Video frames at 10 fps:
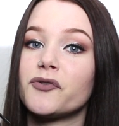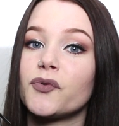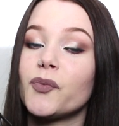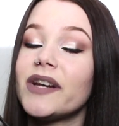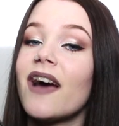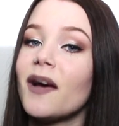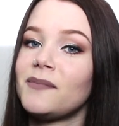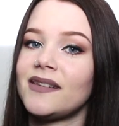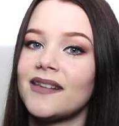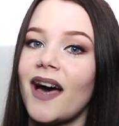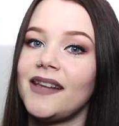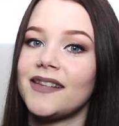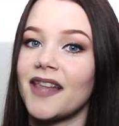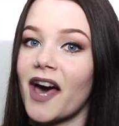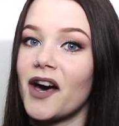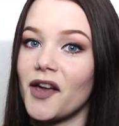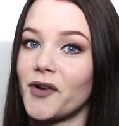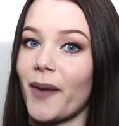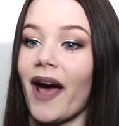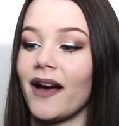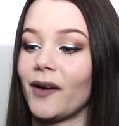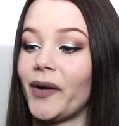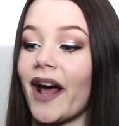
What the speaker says: three times the size of that other bag when